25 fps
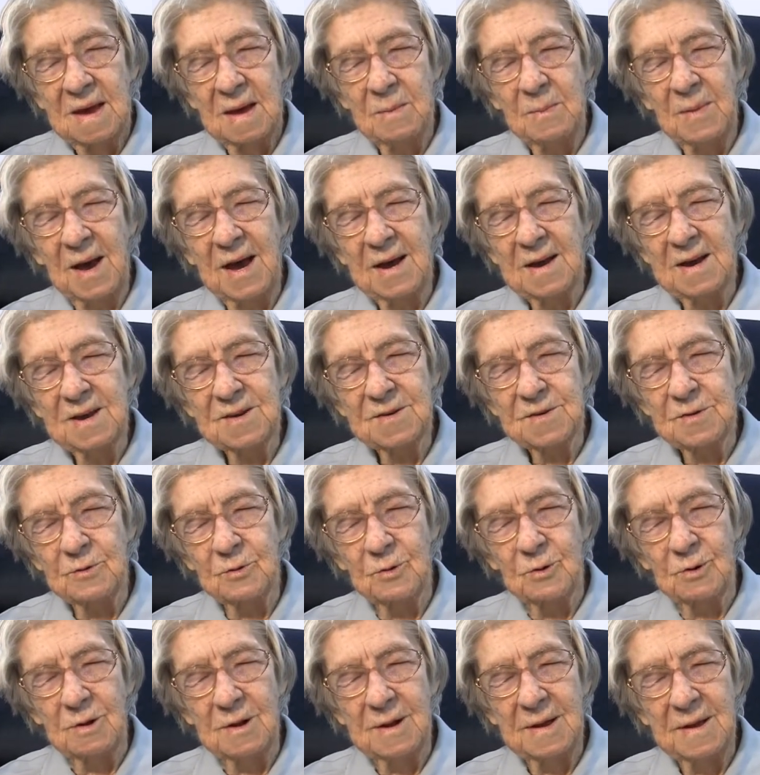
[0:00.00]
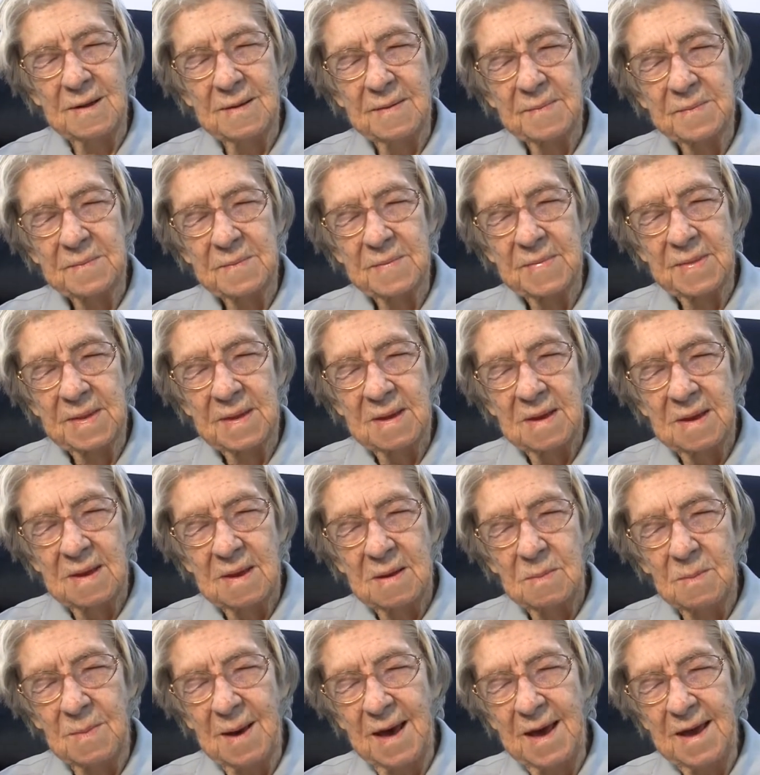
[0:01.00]
among us all,
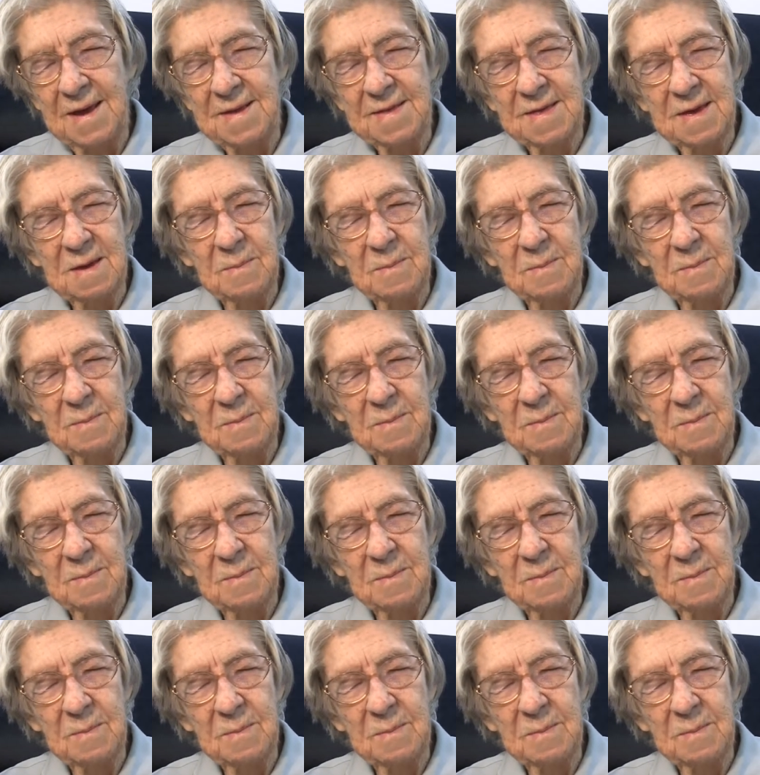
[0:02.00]
May